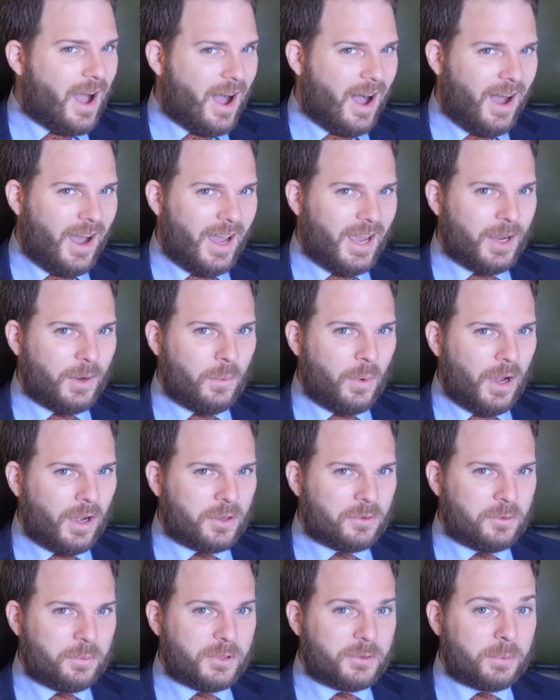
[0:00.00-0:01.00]
Hi,
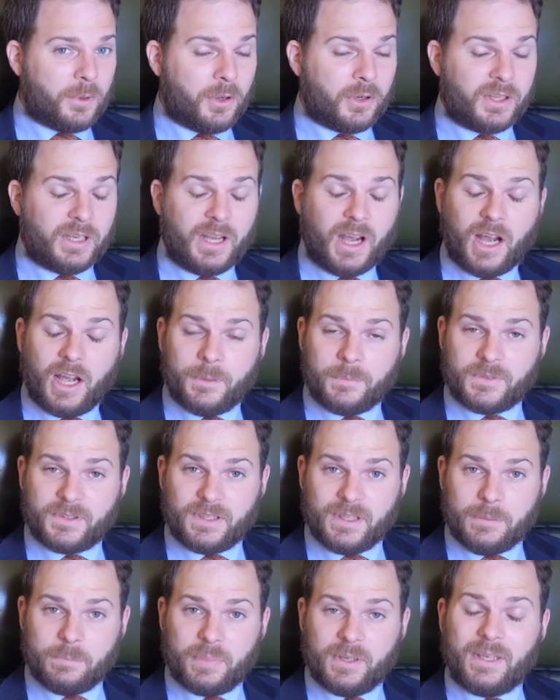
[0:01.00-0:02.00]
welcome to Bespoke Here. I'm
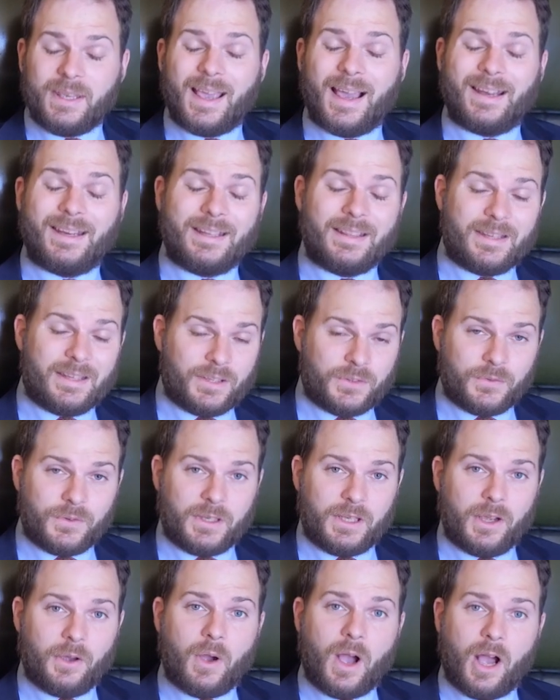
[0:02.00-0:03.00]
CP, and in this
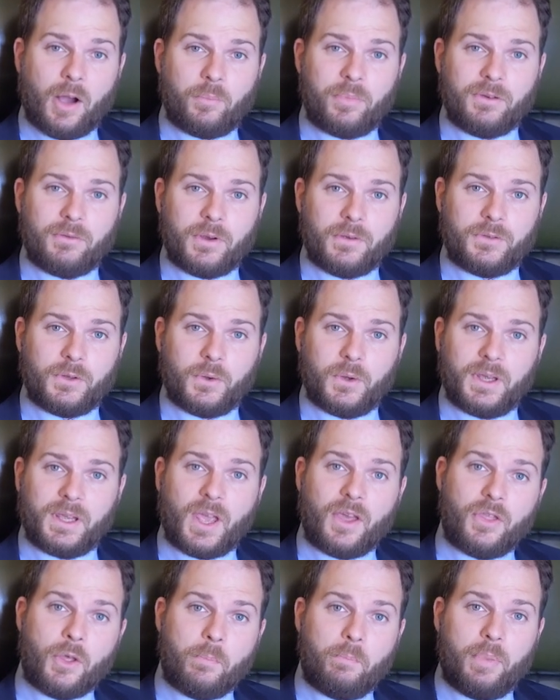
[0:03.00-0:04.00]
video, I'll be
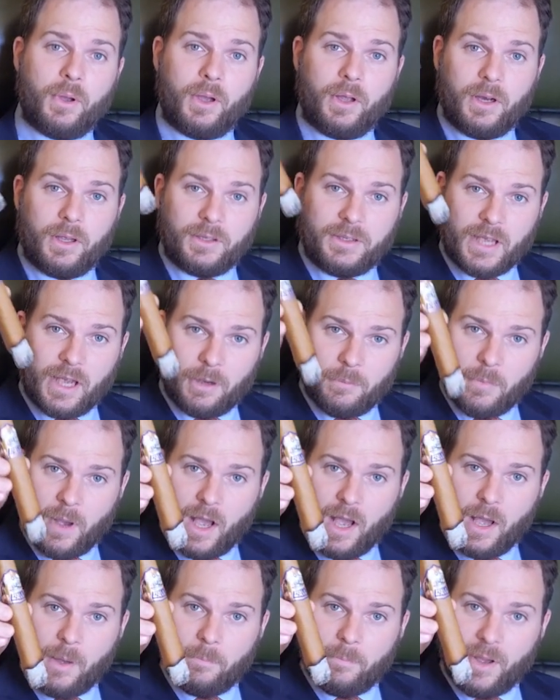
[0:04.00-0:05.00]
reviewing the Perla del
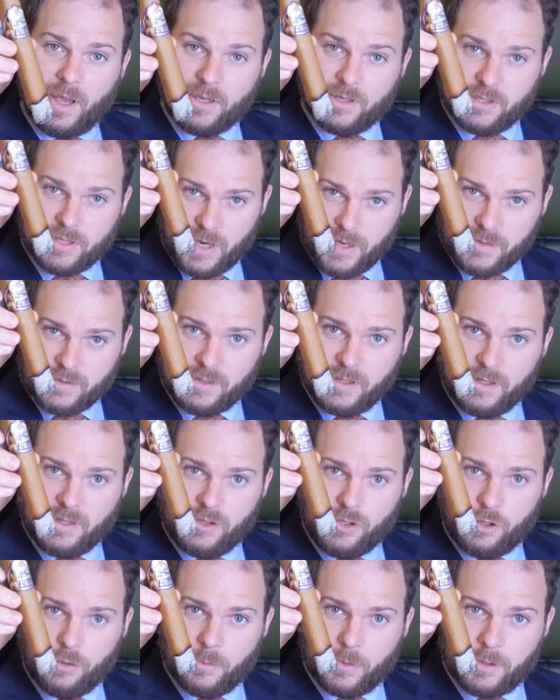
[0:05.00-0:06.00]
Mar by JC
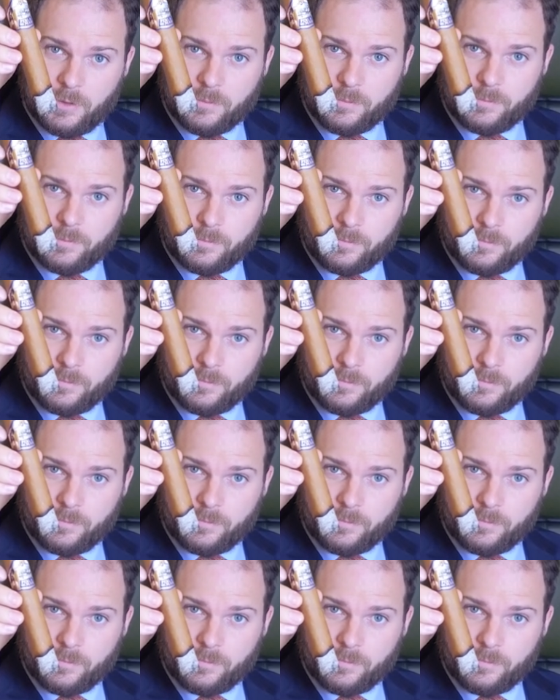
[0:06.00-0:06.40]
Newman.